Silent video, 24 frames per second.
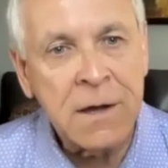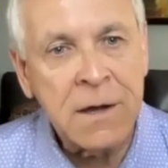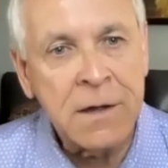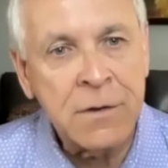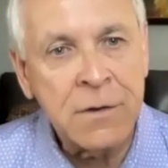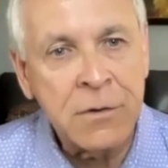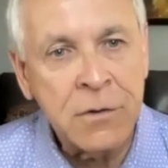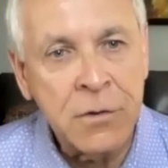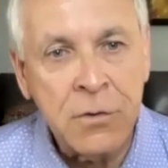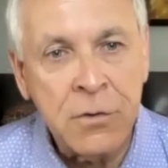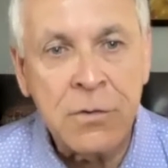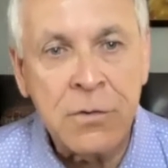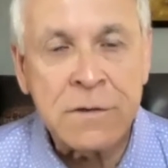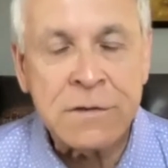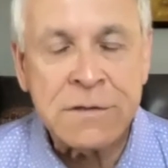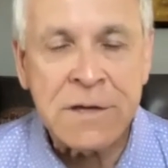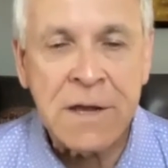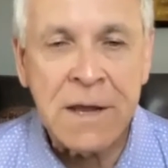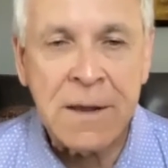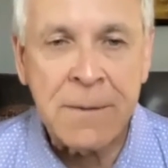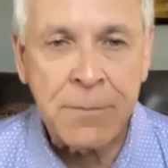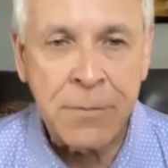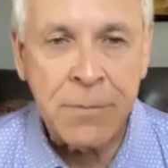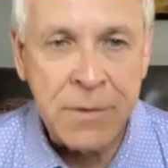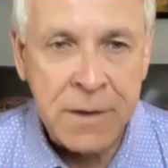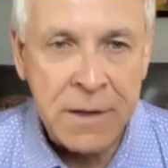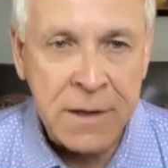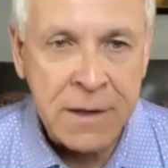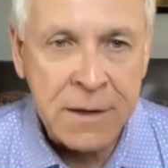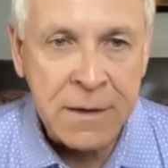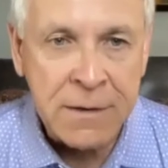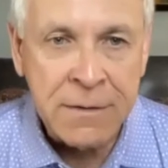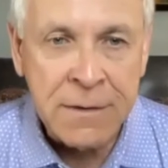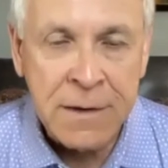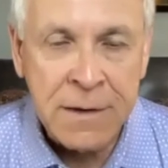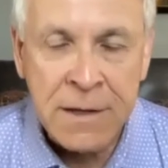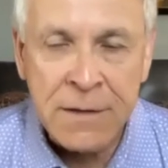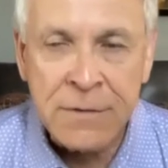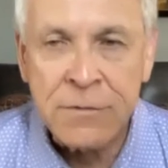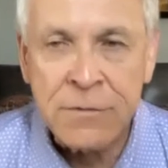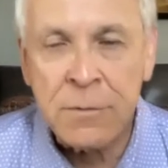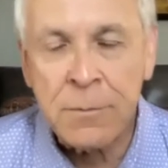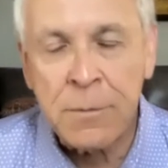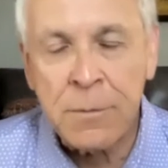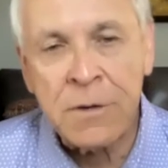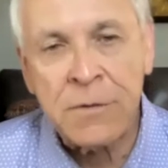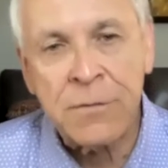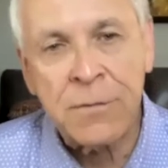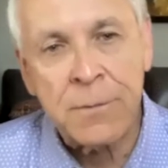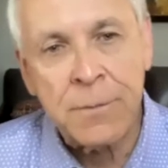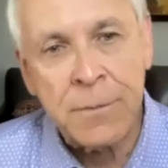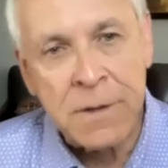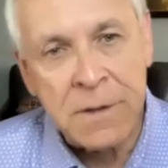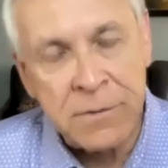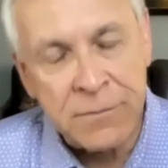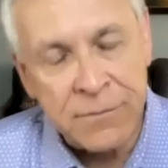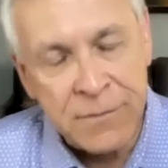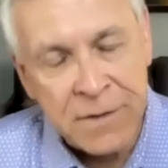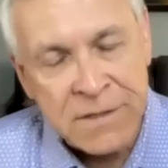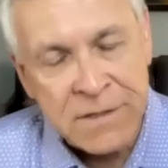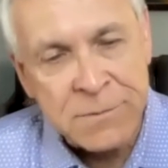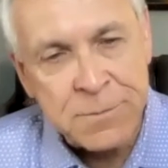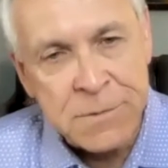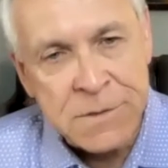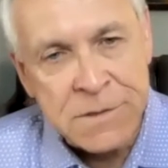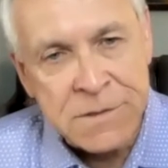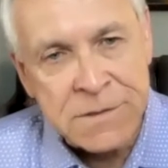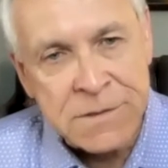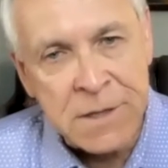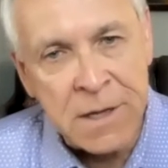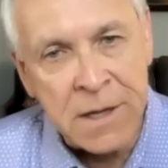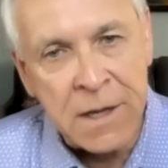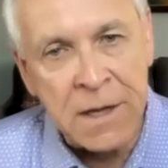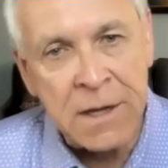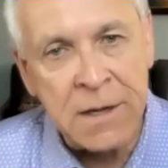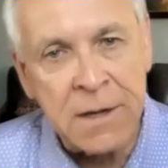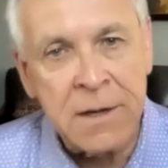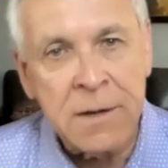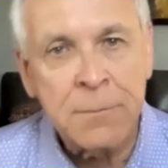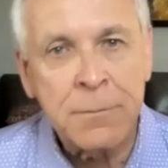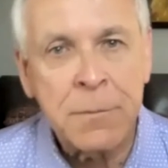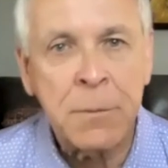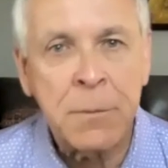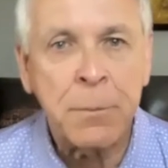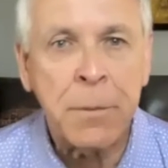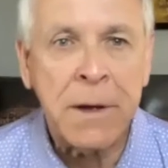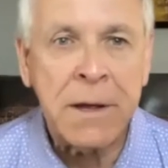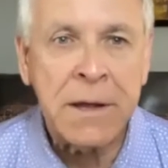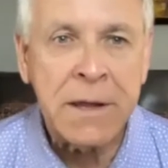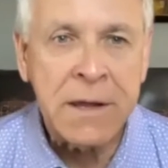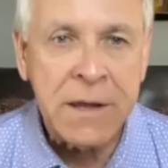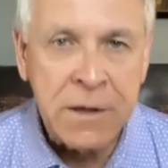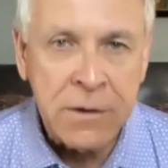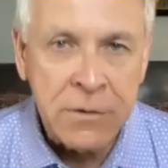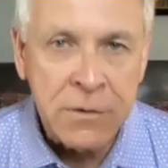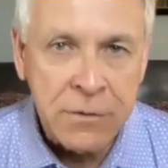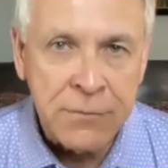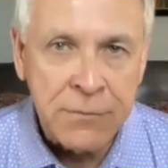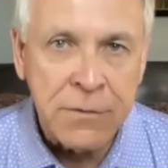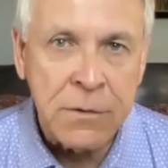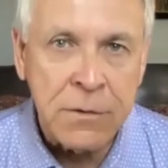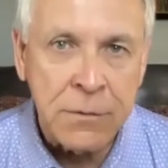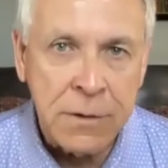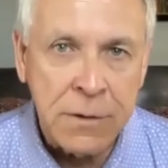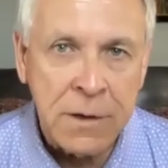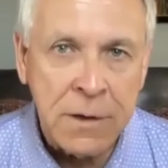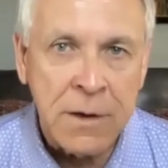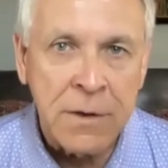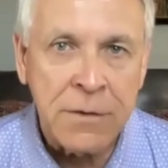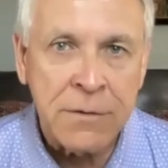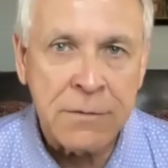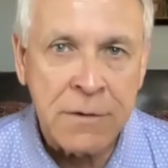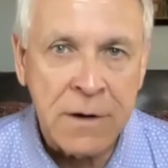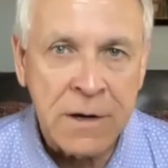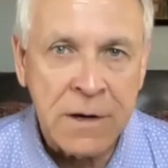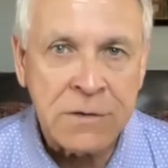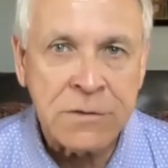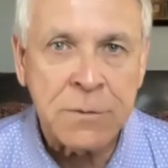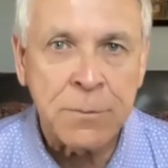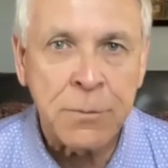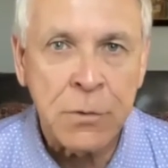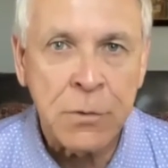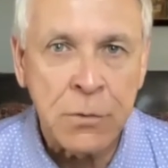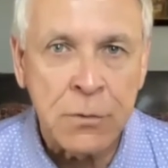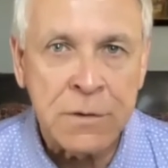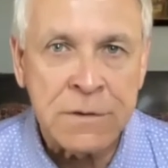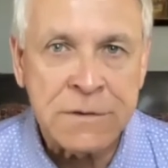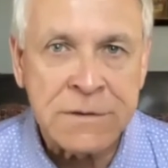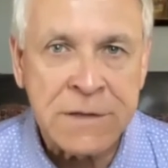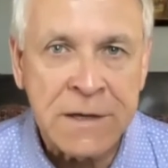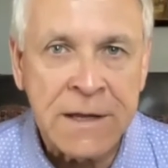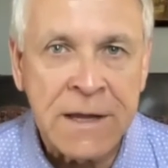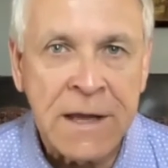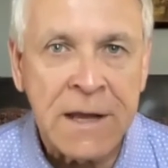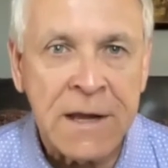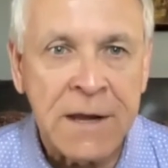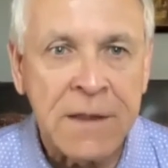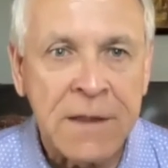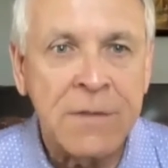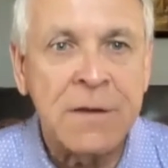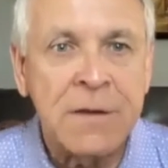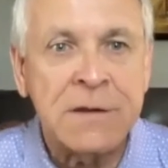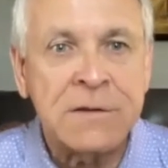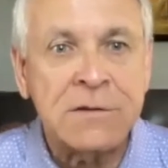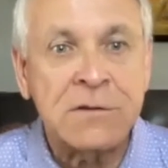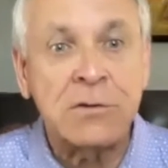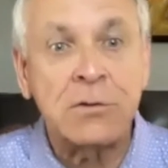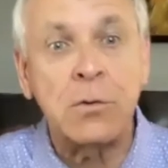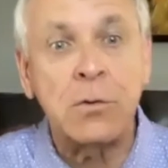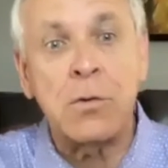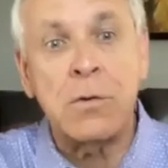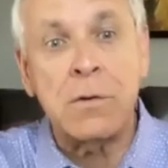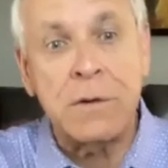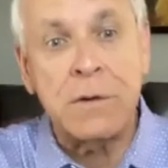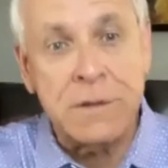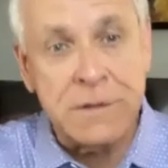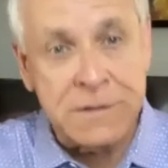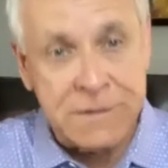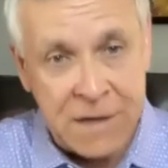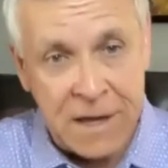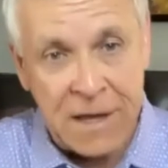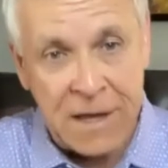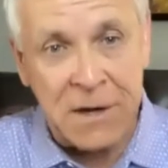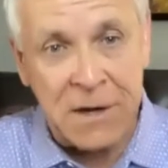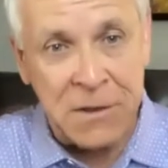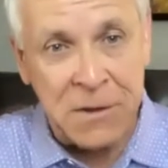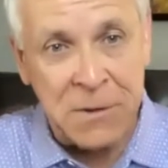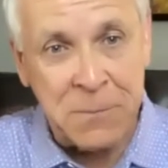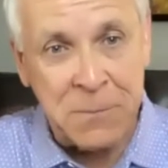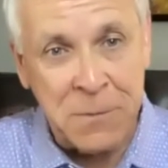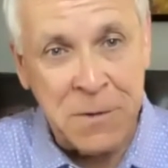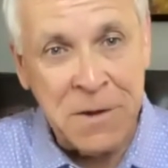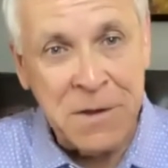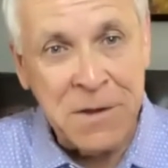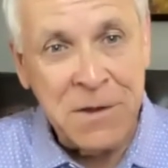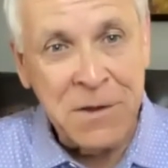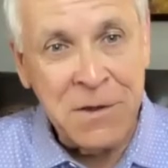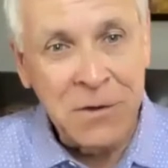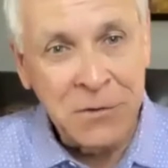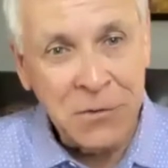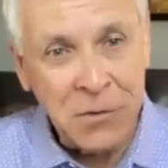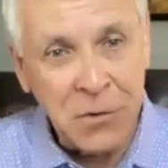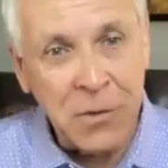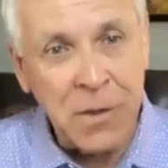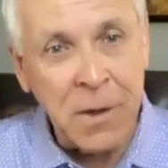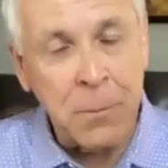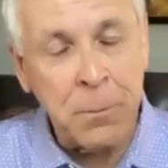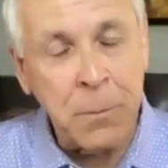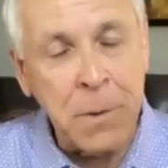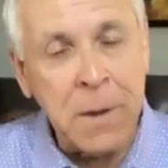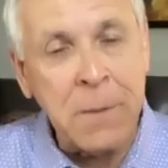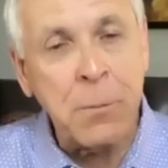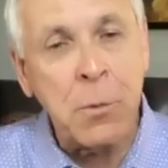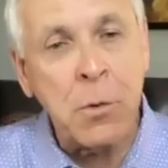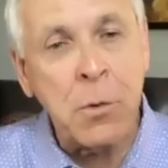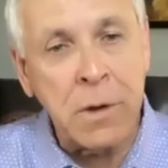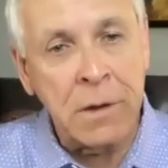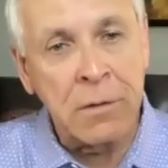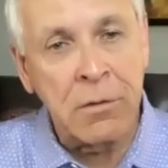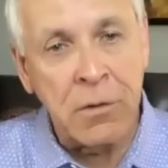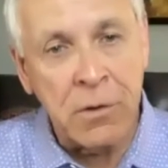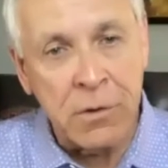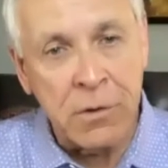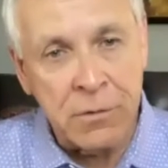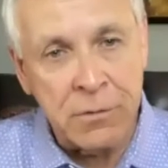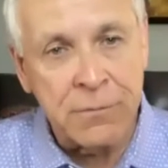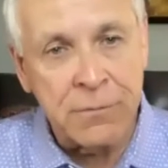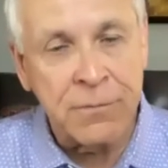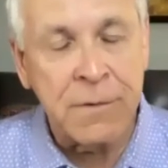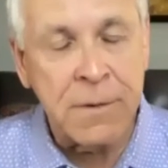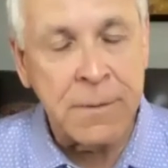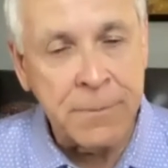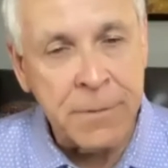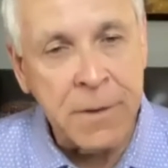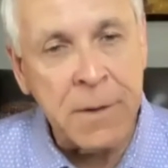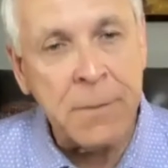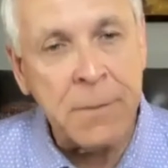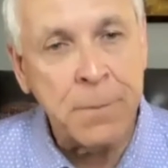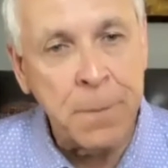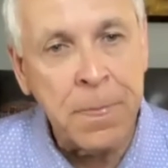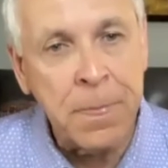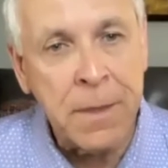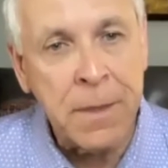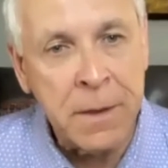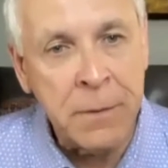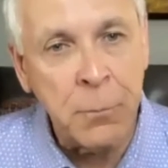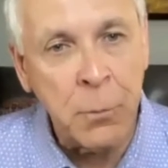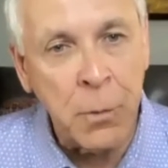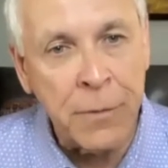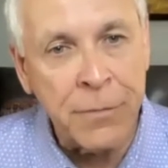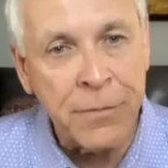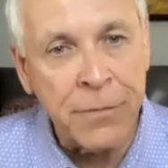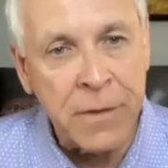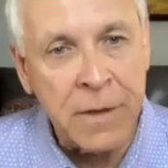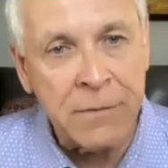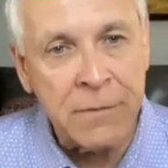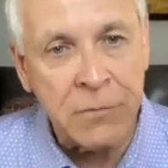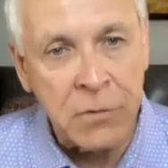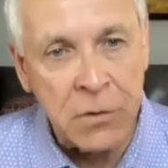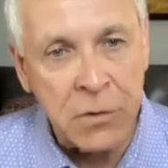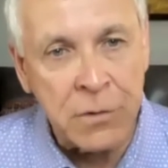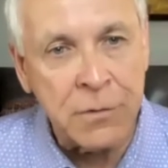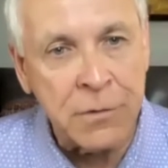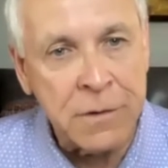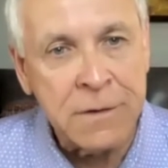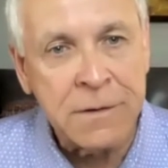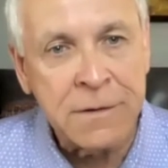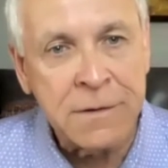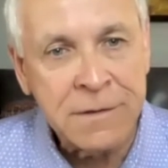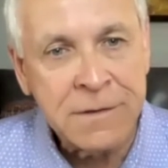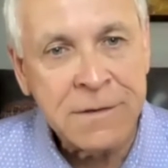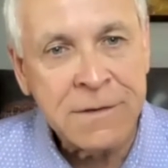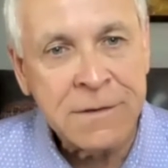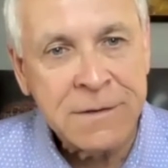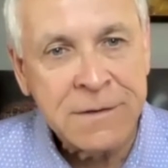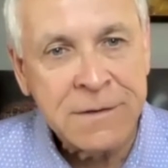uh, do the same thing, not so much from the investment side, but by interviewing other entrepreneurs and getting their stories out of them so that people can learn from them and what they've learned.